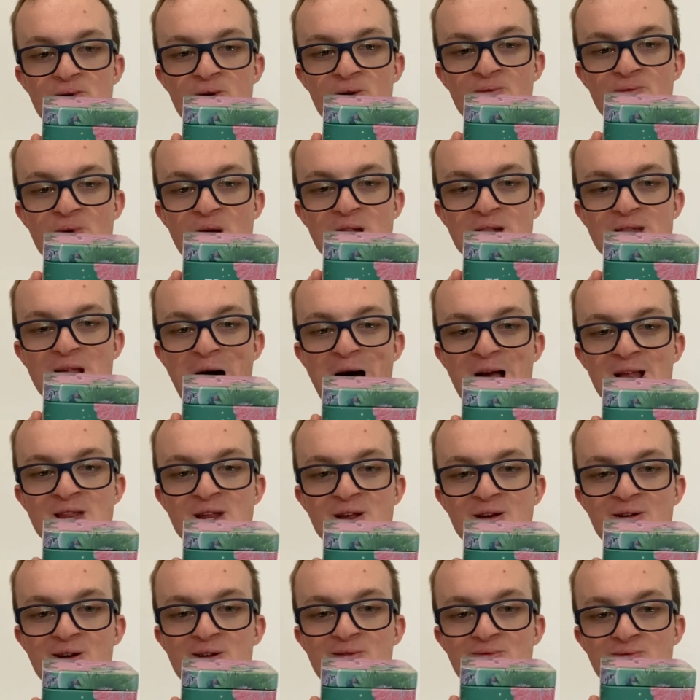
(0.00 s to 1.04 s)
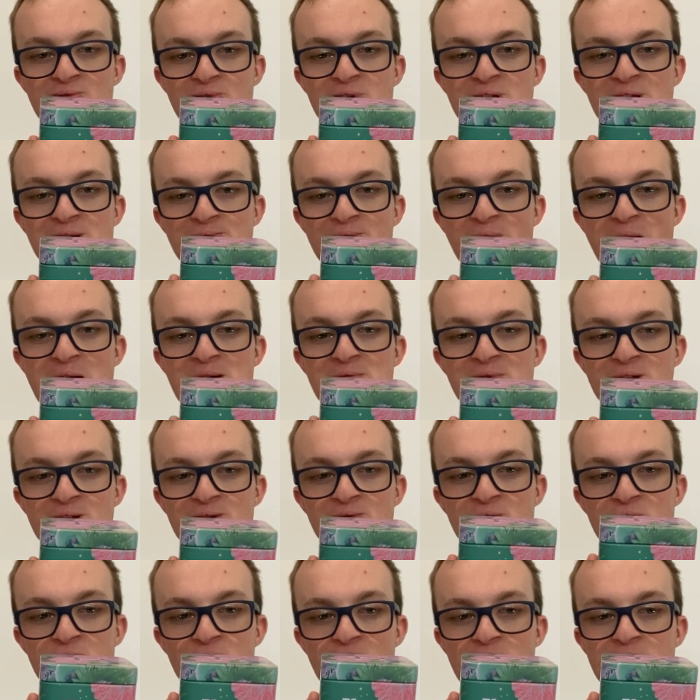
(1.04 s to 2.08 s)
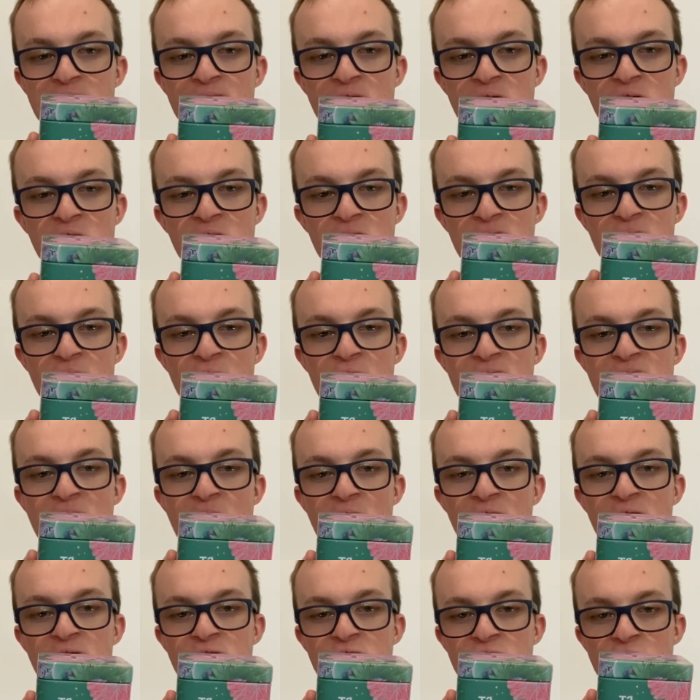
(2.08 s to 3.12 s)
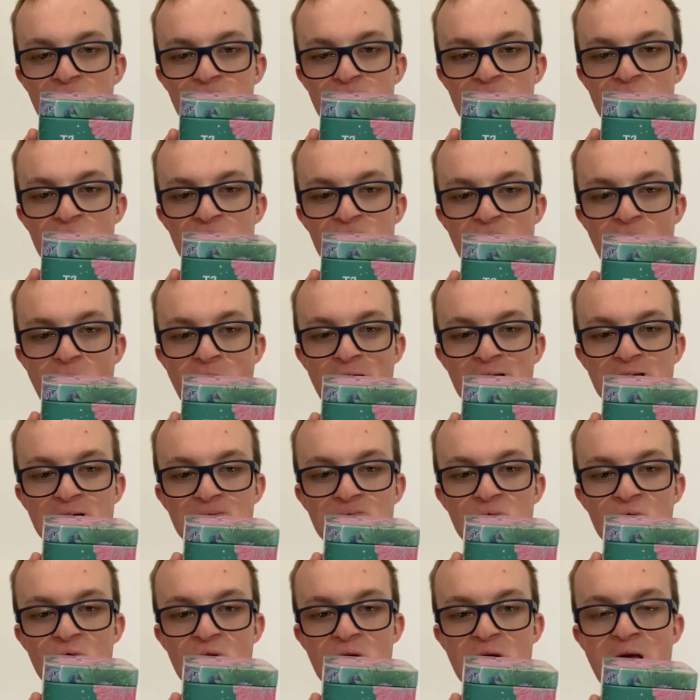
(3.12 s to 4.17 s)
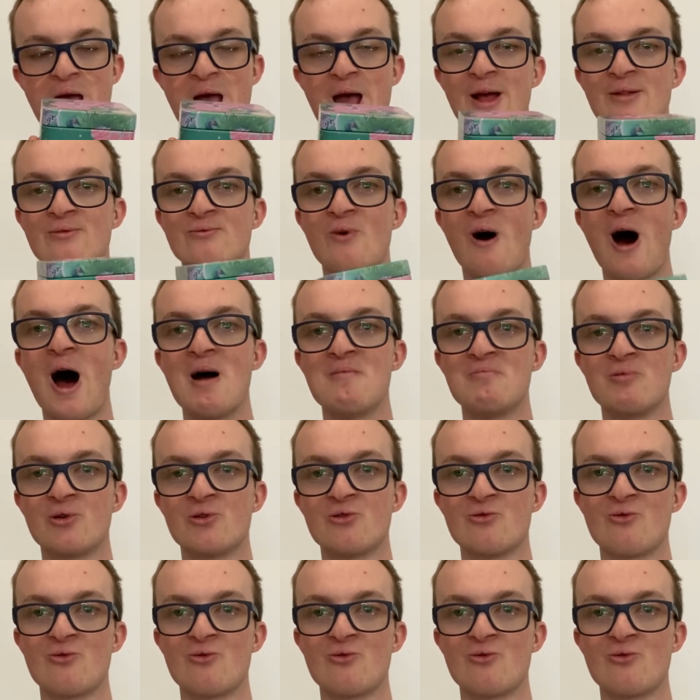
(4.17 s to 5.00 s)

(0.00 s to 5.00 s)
the fantastically fruity flavours of sweet blueberries, tropical pineapple, and vibrant